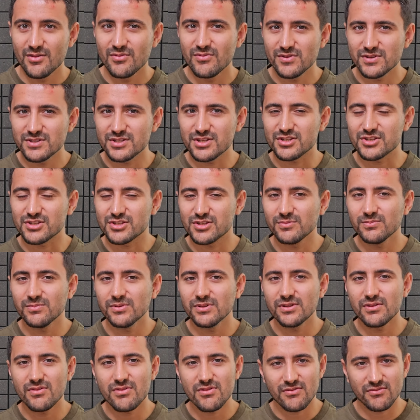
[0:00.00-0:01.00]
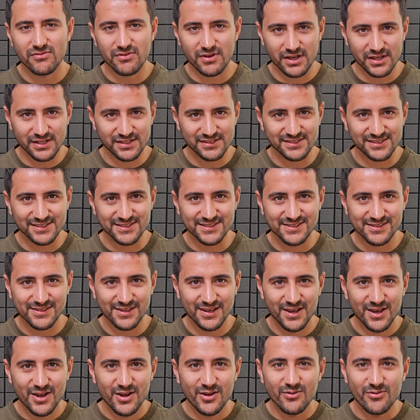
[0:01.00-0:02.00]
This is simply the way it is.
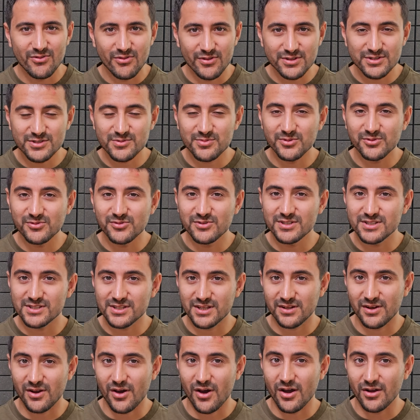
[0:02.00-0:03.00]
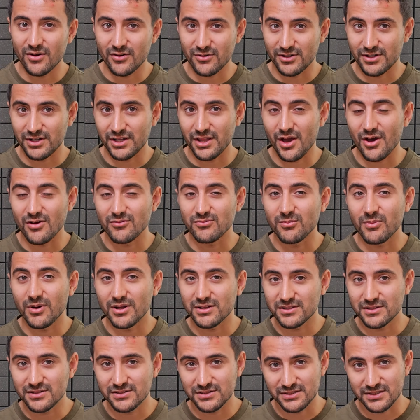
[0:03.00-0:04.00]
This movie is an irony of
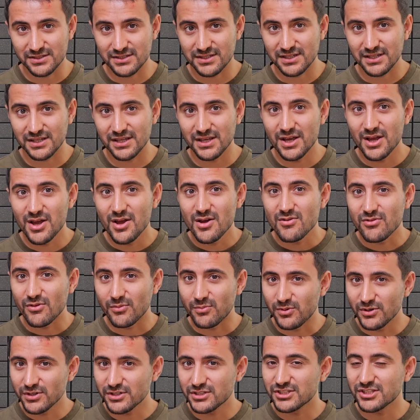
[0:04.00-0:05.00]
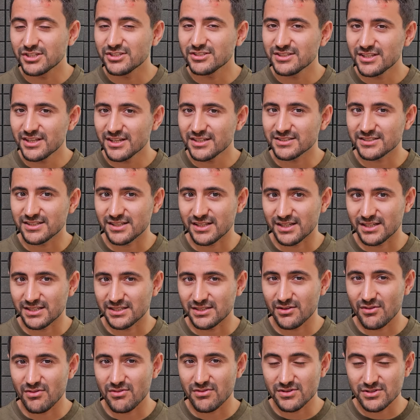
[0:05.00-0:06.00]
modernity. The picture is
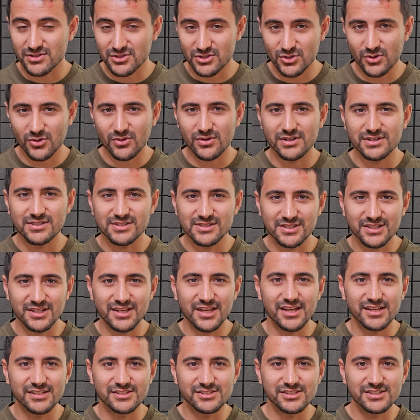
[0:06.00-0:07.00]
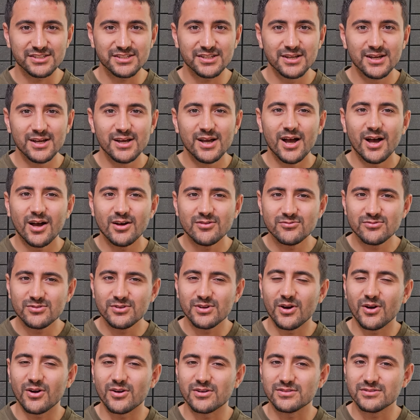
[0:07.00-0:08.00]
excellent, the story is engaging and
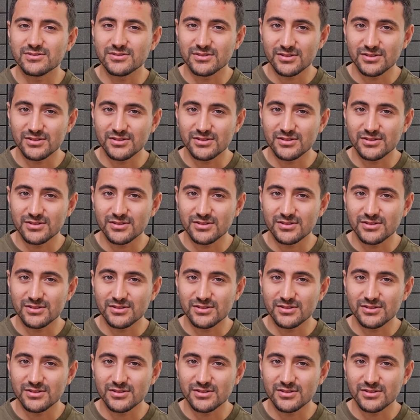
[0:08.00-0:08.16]
we are